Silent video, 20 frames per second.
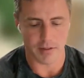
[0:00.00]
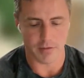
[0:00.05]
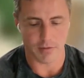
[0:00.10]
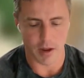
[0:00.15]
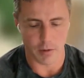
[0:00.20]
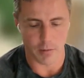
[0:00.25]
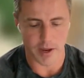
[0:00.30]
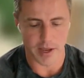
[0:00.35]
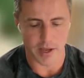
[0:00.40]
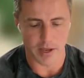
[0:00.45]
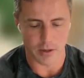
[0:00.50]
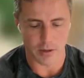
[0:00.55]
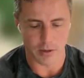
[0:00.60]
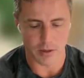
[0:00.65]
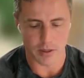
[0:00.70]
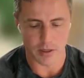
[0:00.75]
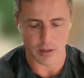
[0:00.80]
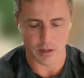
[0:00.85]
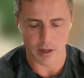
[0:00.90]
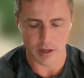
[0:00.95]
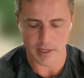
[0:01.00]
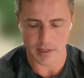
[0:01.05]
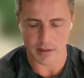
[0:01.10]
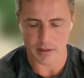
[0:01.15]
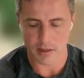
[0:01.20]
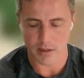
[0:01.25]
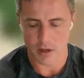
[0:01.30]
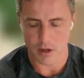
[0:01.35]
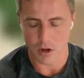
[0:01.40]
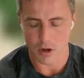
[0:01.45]
identify where you lose the
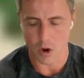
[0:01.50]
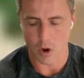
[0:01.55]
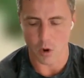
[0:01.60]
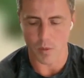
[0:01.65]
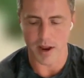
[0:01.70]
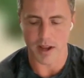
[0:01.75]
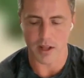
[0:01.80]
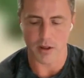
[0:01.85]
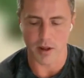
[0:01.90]
clients